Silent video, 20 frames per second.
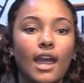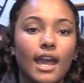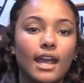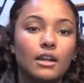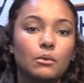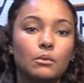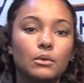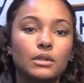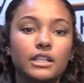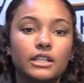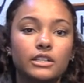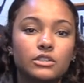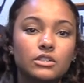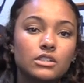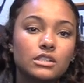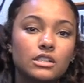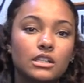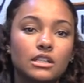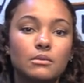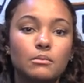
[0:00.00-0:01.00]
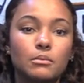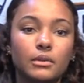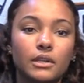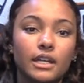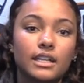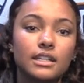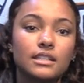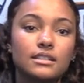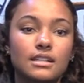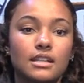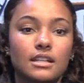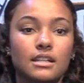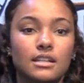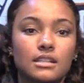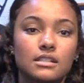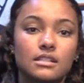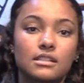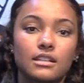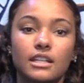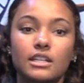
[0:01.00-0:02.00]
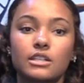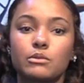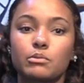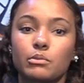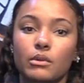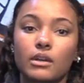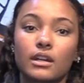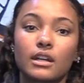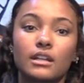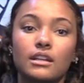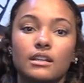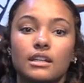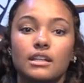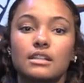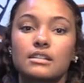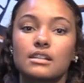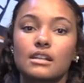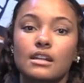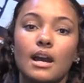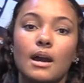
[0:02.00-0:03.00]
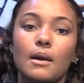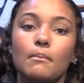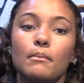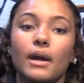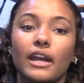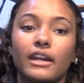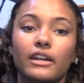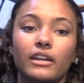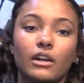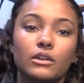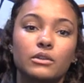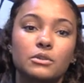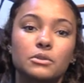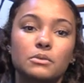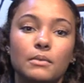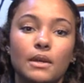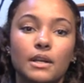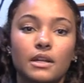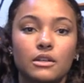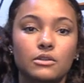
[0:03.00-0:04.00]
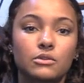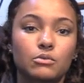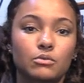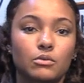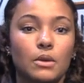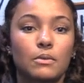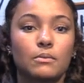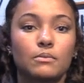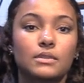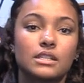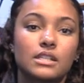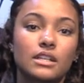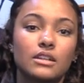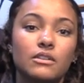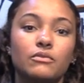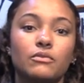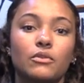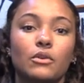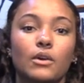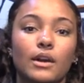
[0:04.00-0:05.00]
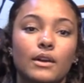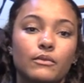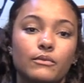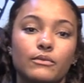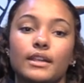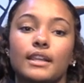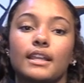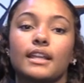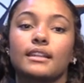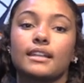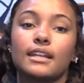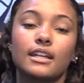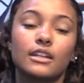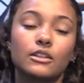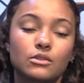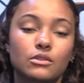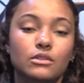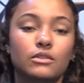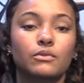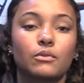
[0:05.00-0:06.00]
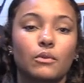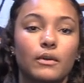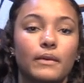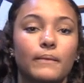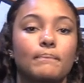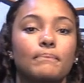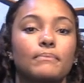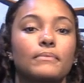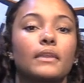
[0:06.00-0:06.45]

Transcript: Anyone interested in playing tennis next spring needs to come by Coach Meadows Rim C4 and fill out the interest form.